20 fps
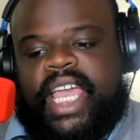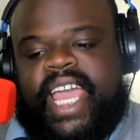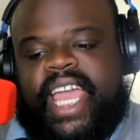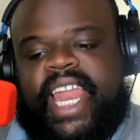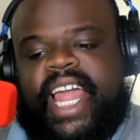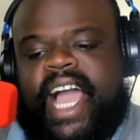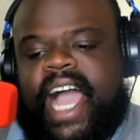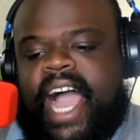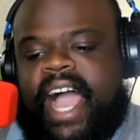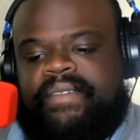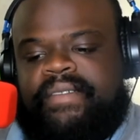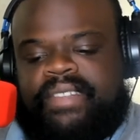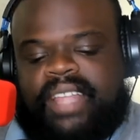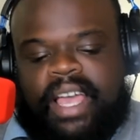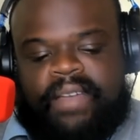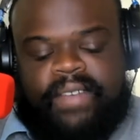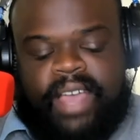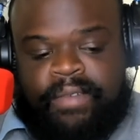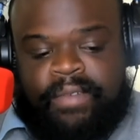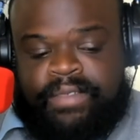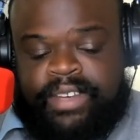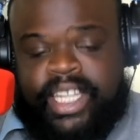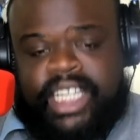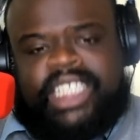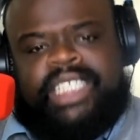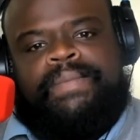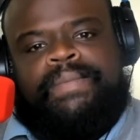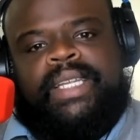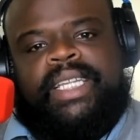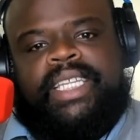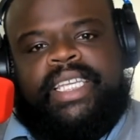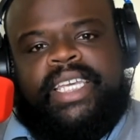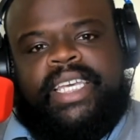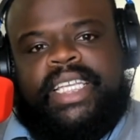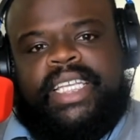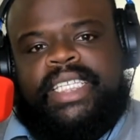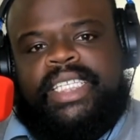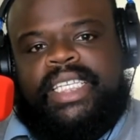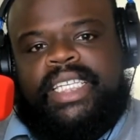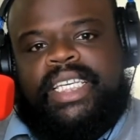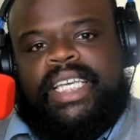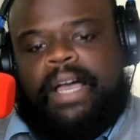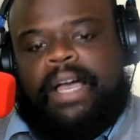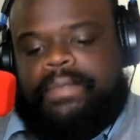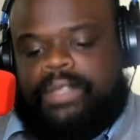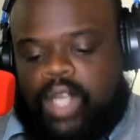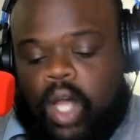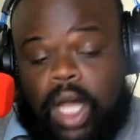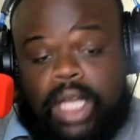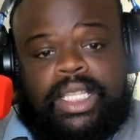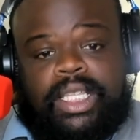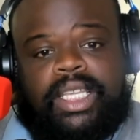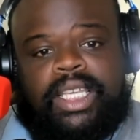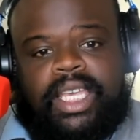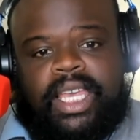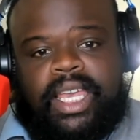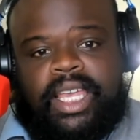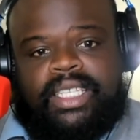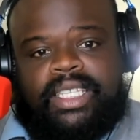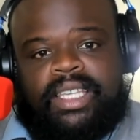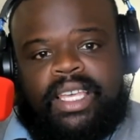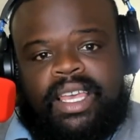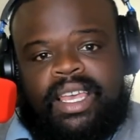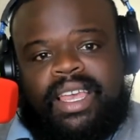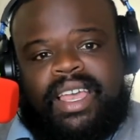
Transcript: and I've, I've, I've disciplined kids. I've talked to kids.